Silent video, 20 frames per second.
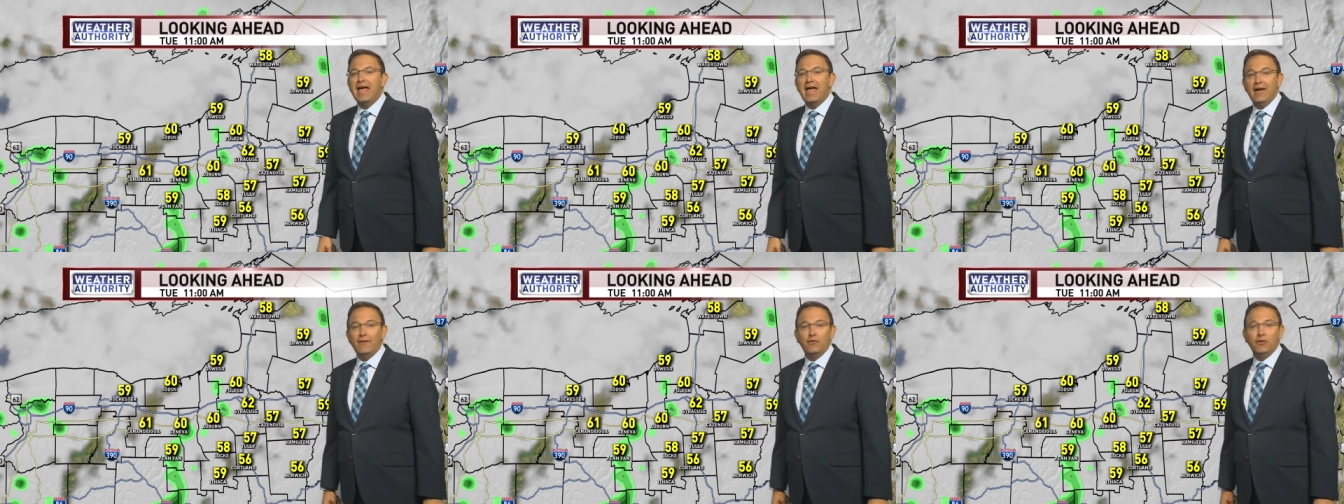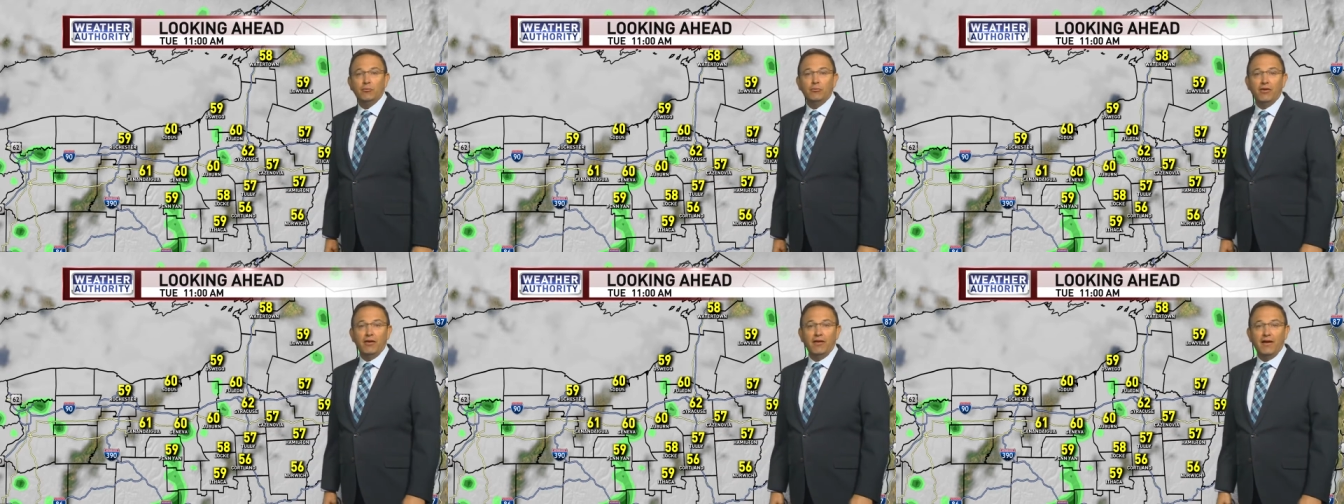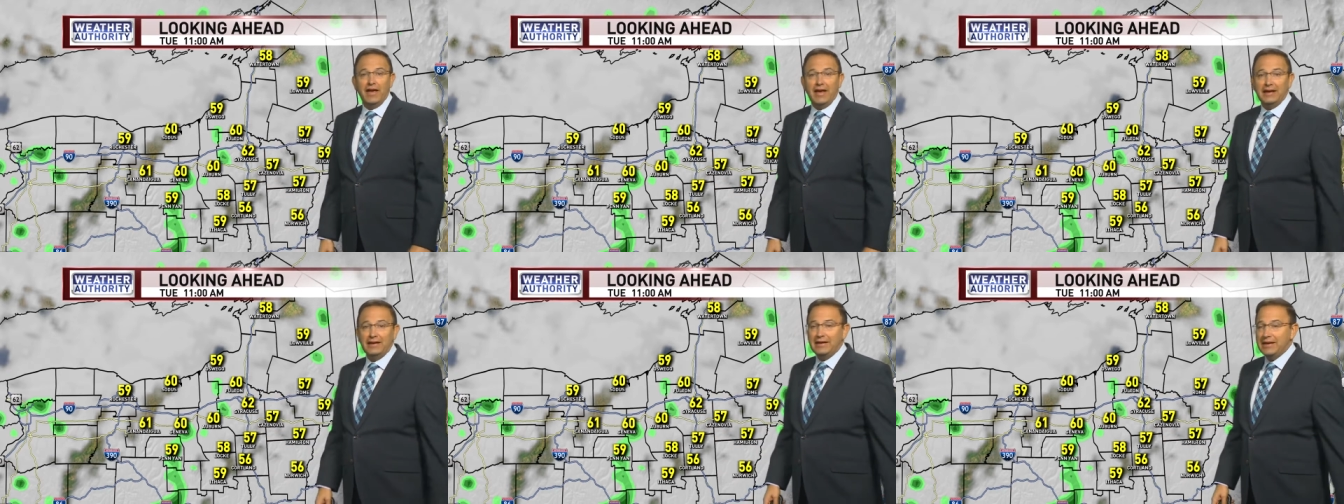Have the
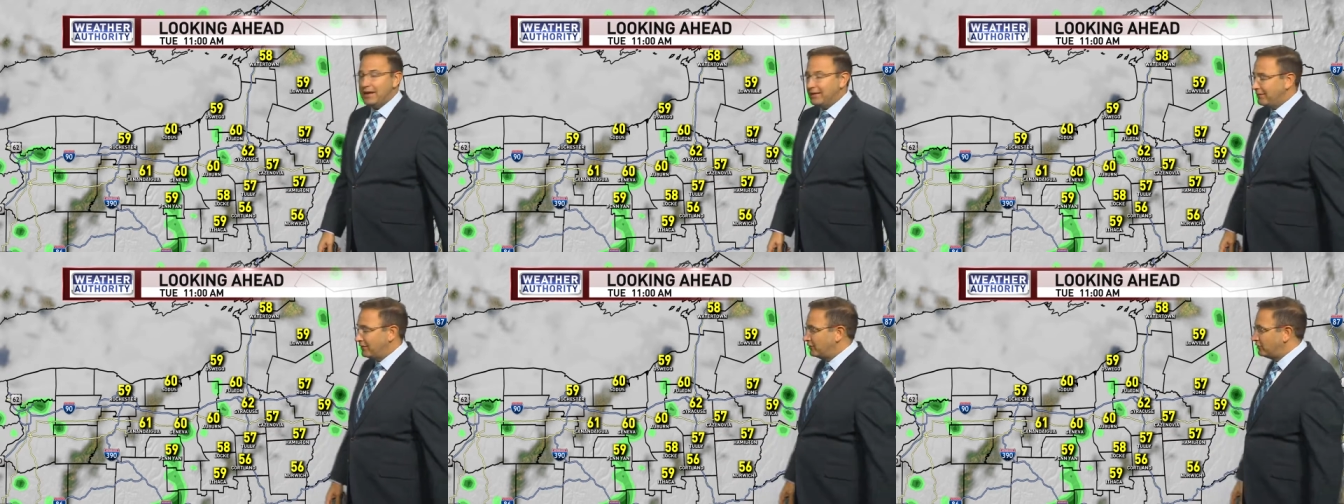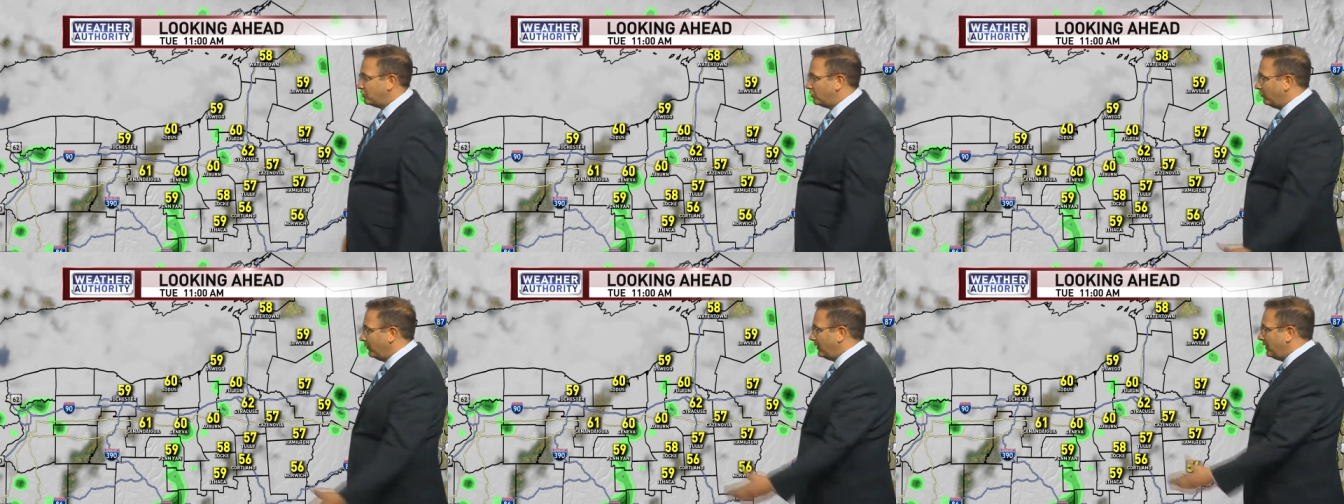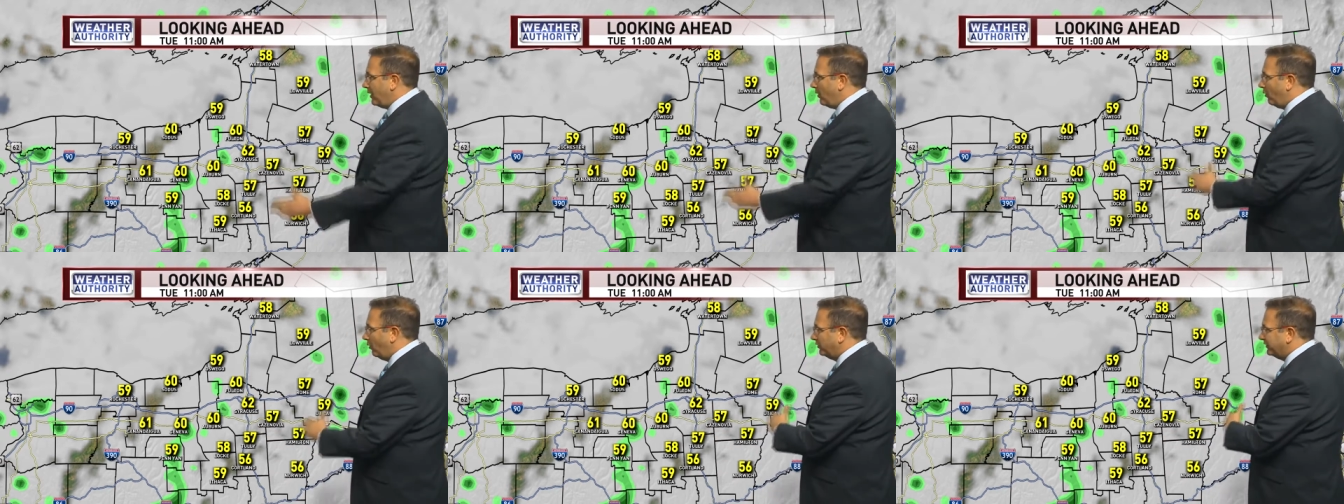umbrella handy. Not that it's going to rain
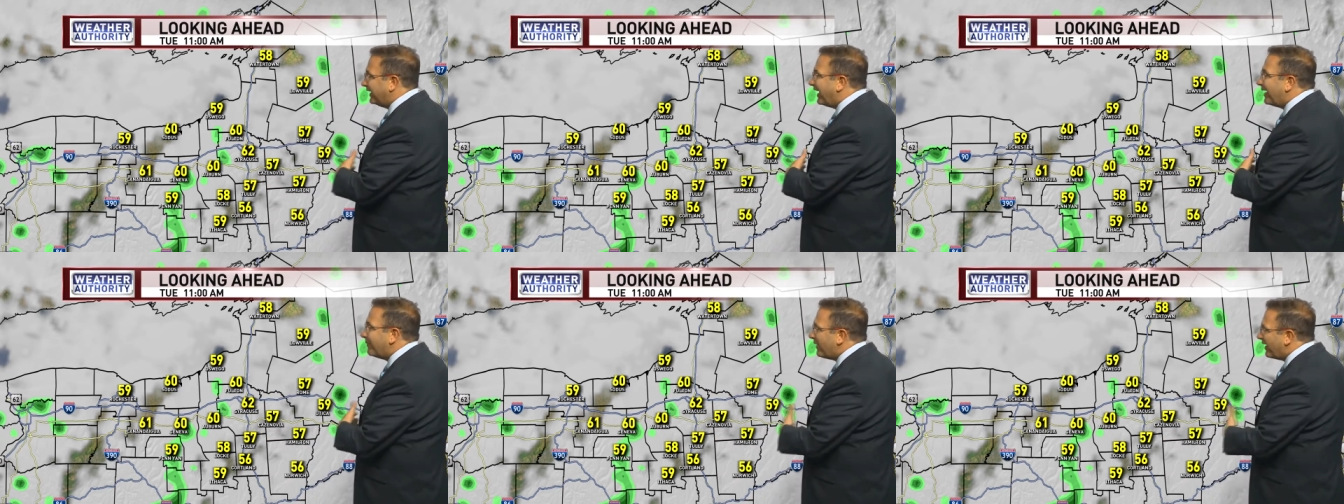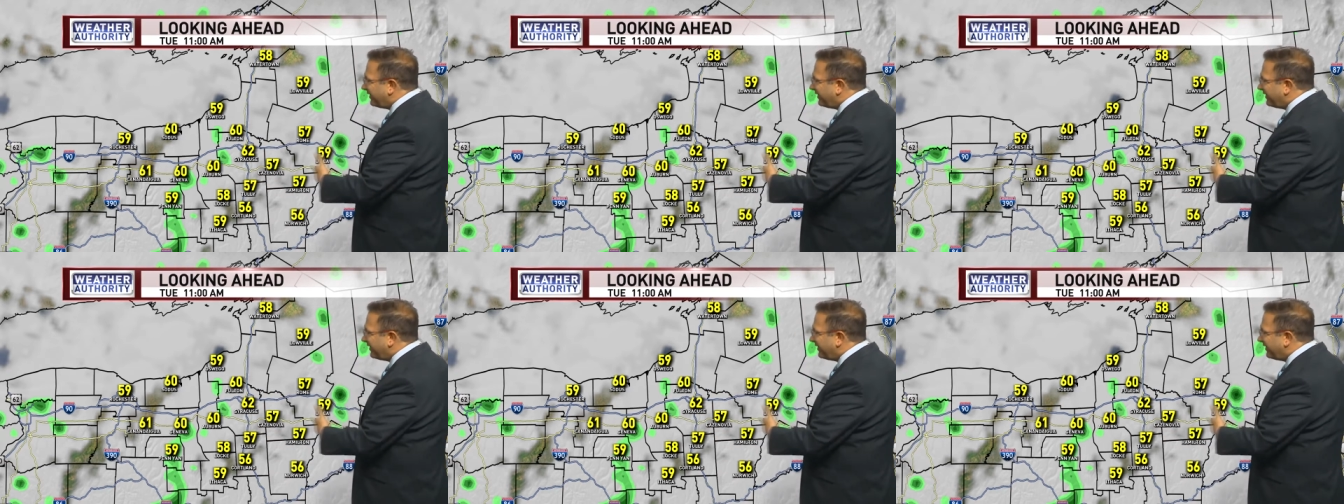that whole time.